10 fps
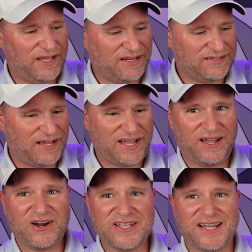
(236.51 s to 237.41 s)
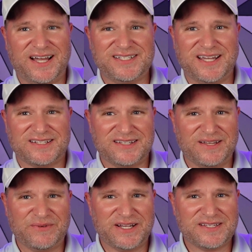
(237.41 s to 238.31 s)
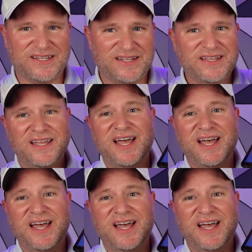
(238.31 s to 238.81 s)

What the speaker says: And I already contacted them and I said,